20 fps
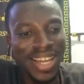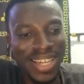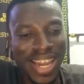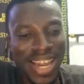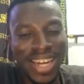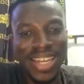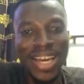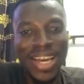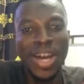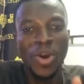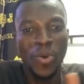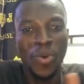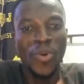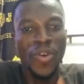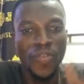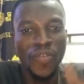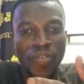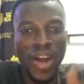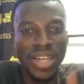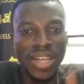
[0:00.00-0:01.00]
then
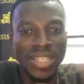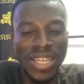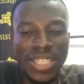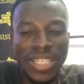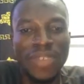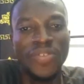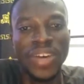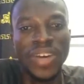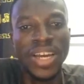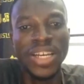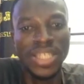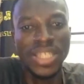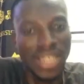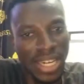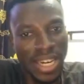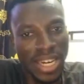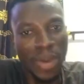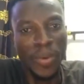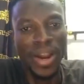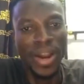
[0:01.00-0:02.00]
we find justification
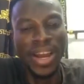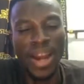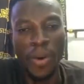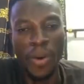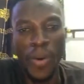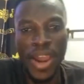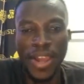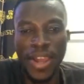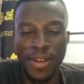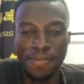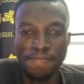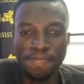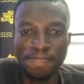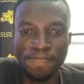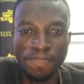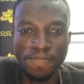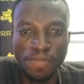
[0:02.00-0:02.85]
and then we get away.